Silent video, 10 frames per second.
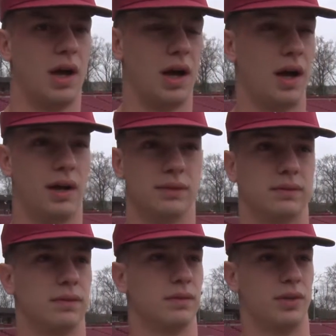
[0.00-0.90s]
Uh,
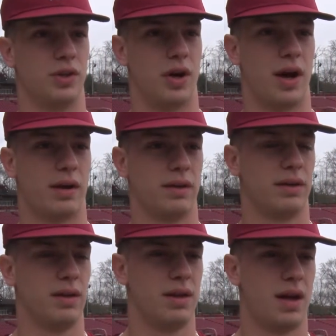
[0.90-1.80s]
you know, I.
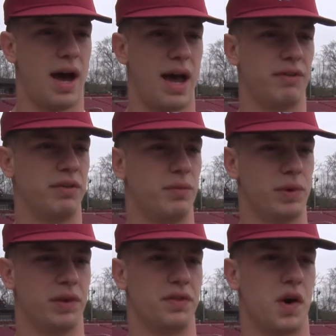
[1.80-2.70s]
I haven't even
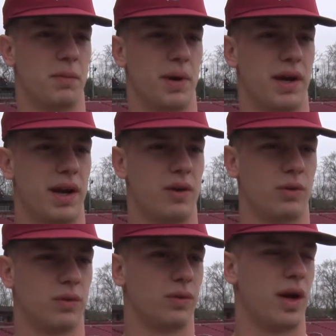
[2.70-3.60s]
really thought about it. I don't.